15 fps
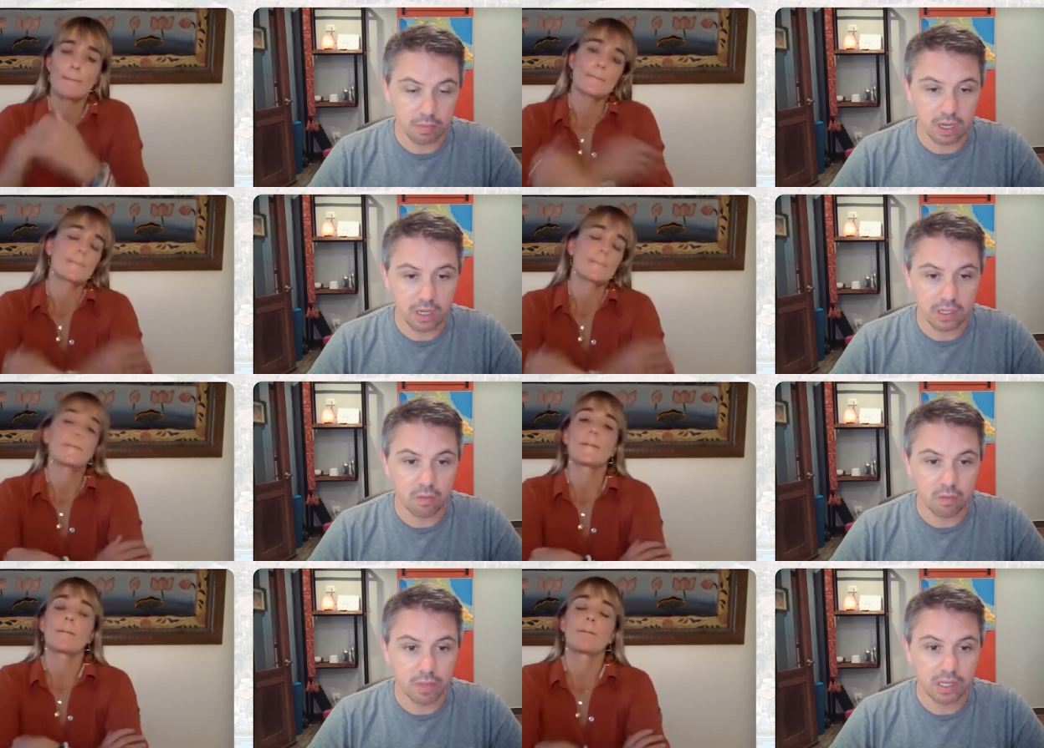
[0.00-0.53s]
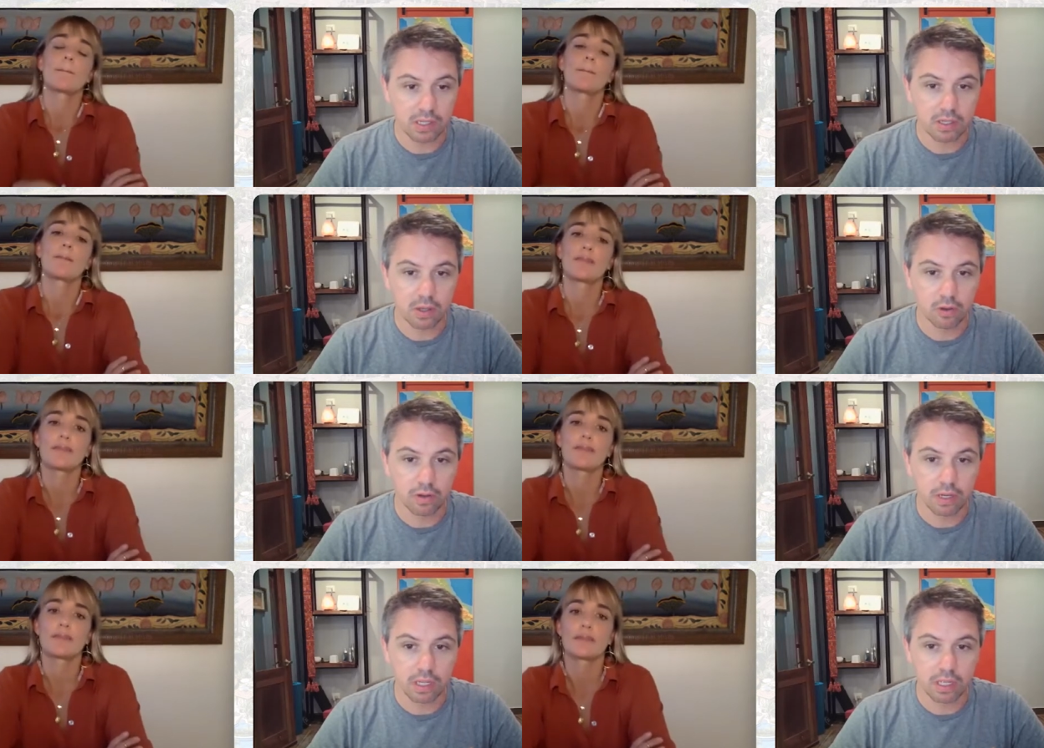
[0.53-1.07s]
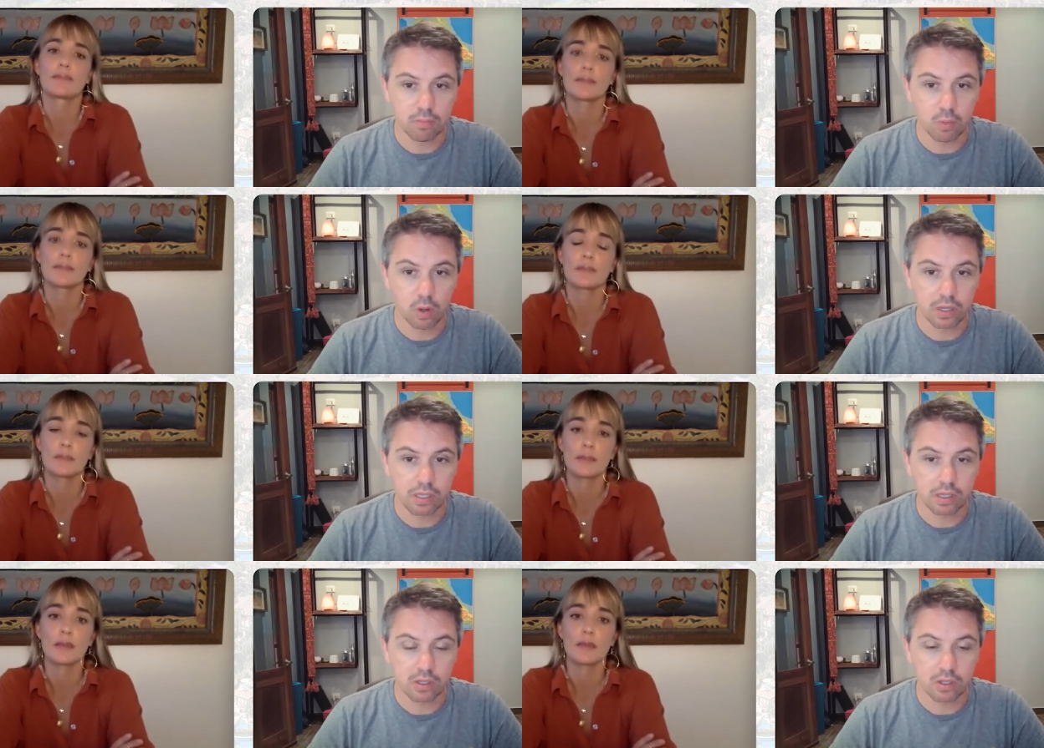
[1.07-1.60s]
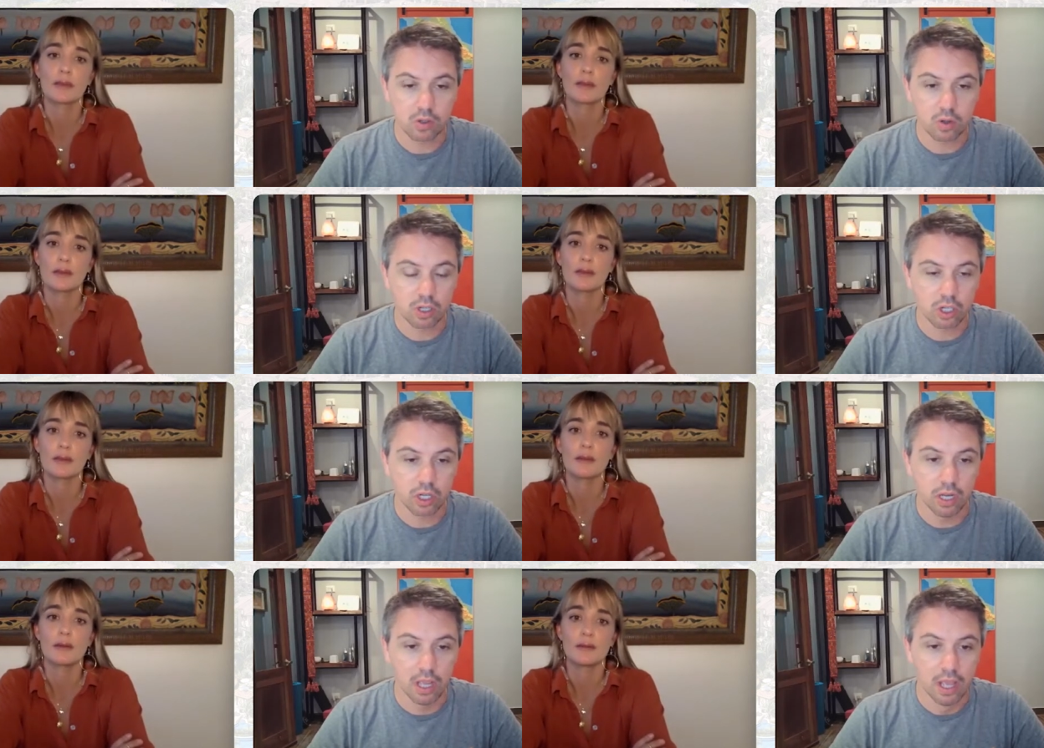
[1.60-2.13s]
Speaker 1: guys from Minnesota, and he works in
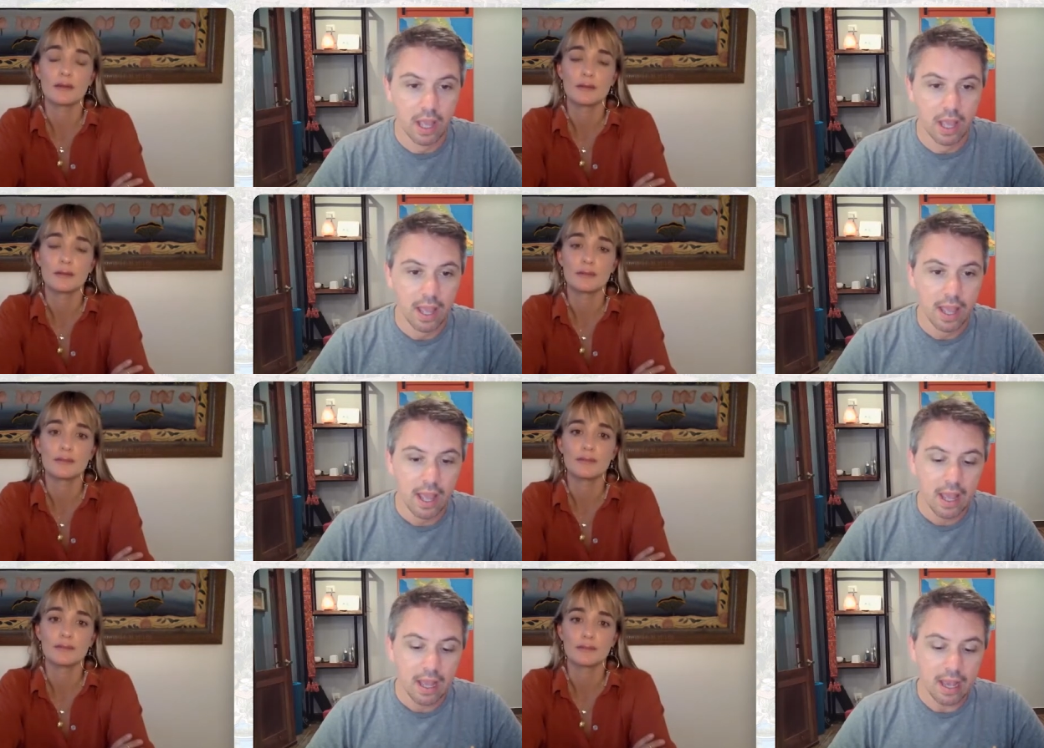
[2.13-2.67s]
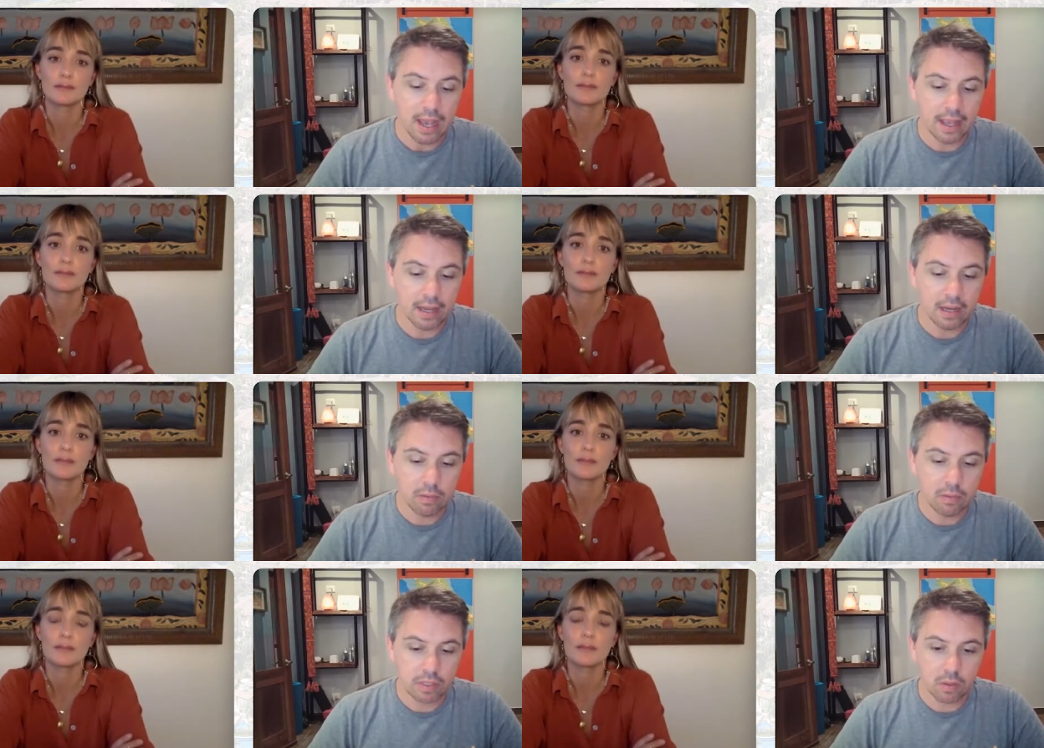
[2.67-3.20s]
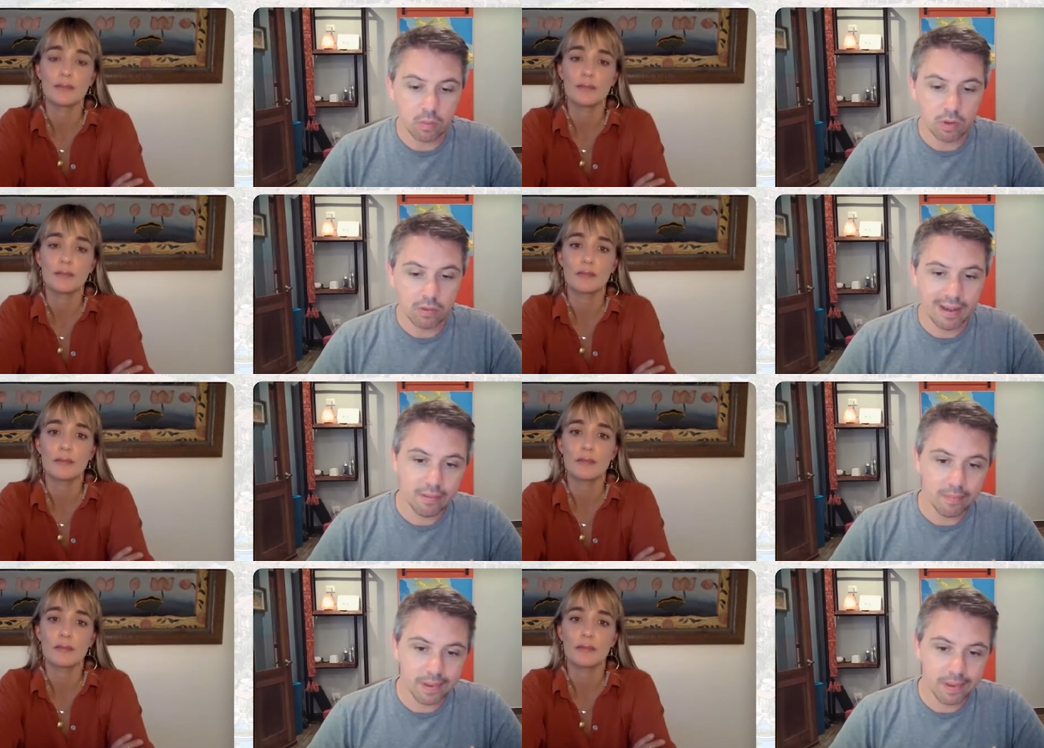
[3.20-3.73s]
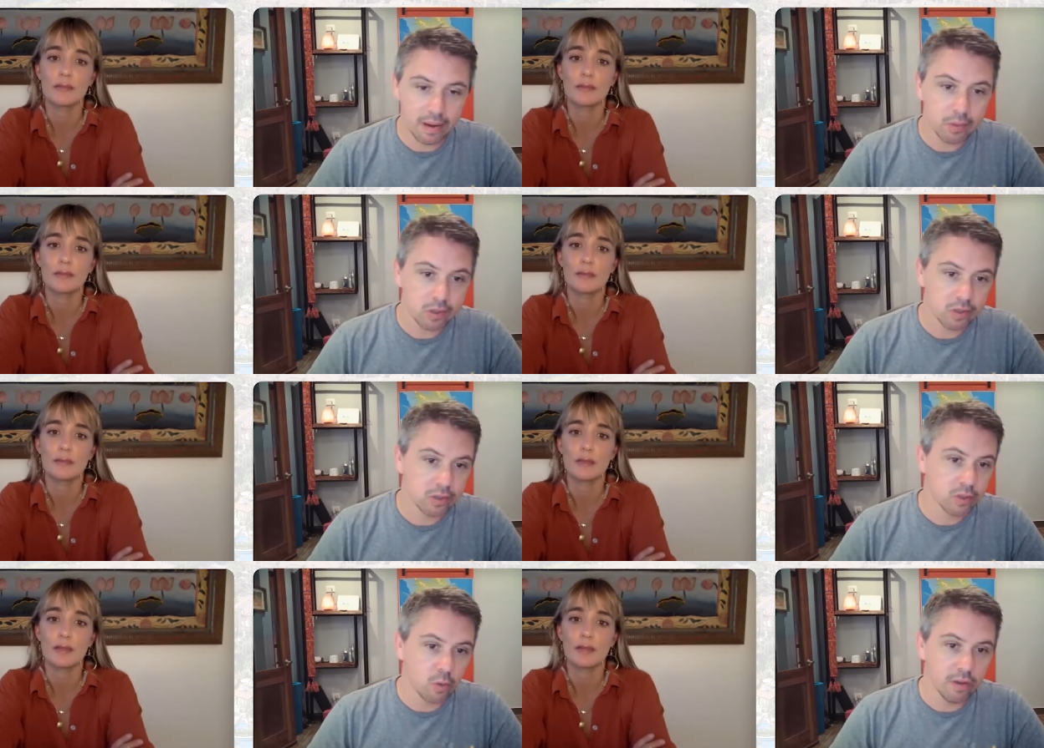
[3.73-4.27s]
construction. And he was like, well, how, I mean, how
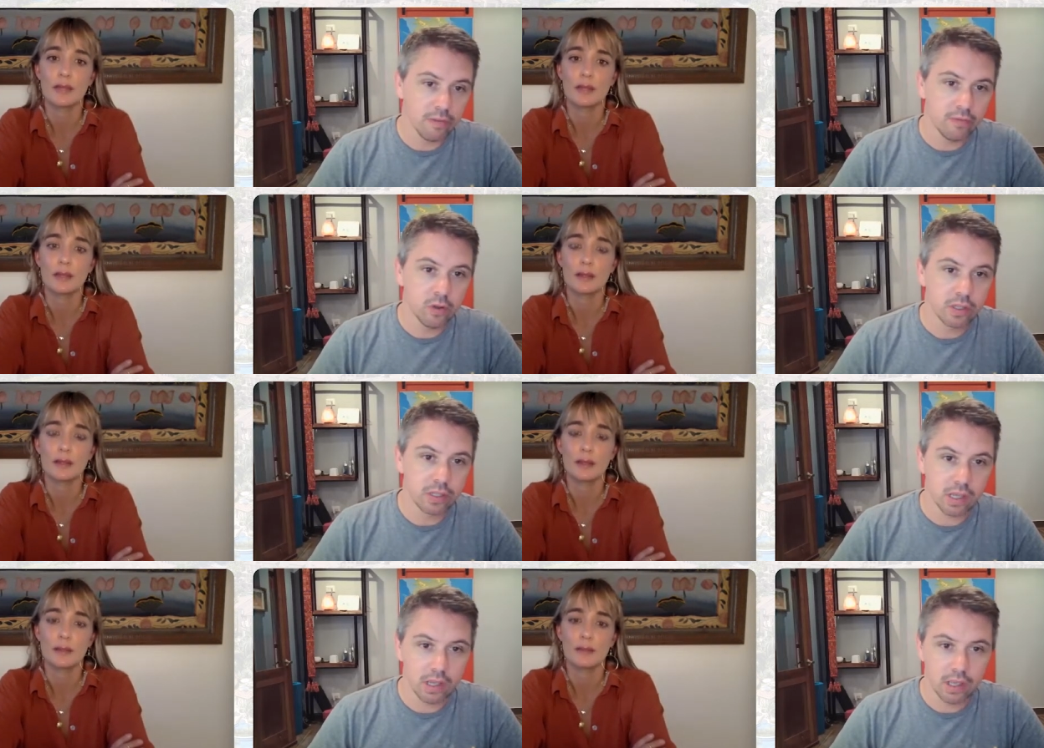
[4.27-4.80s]
much a square foot is it